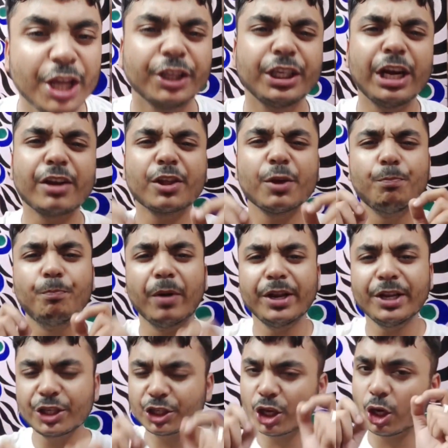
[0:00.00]
There's a
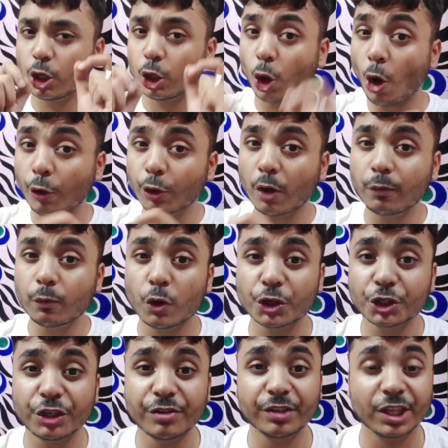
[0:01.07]
bunch, lots of
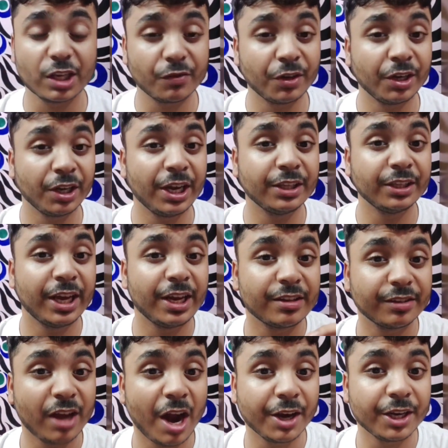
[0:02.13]
questions given in the
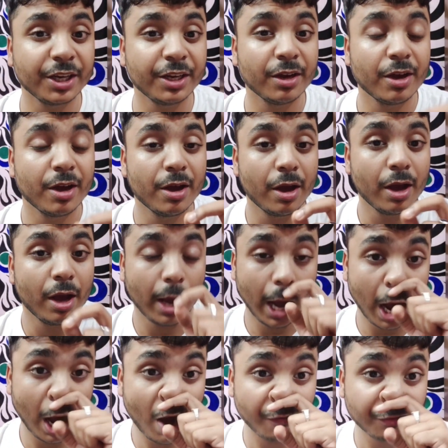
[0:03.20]
NCERT
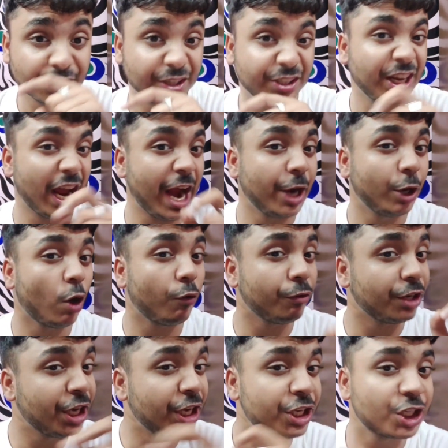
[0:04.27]
after the end of
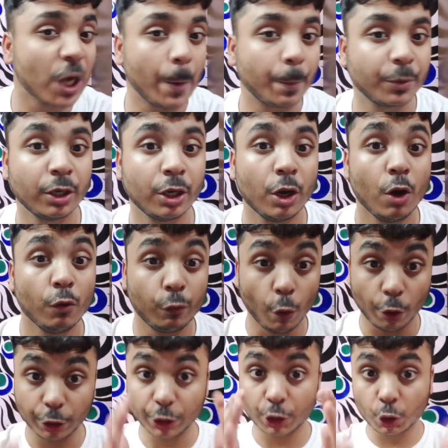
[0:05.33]
each chapter
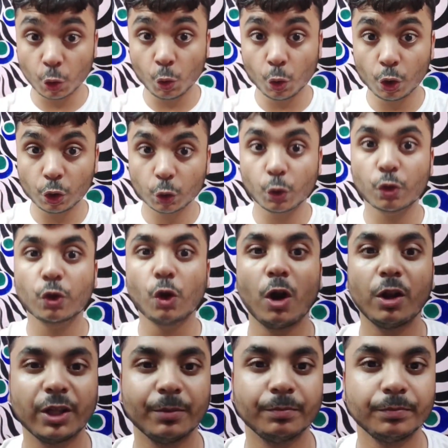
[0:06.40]
for you to
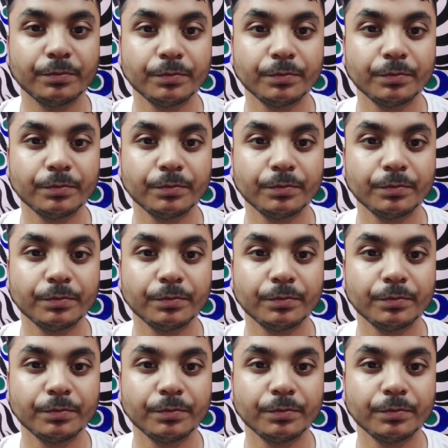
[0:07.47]
solve them.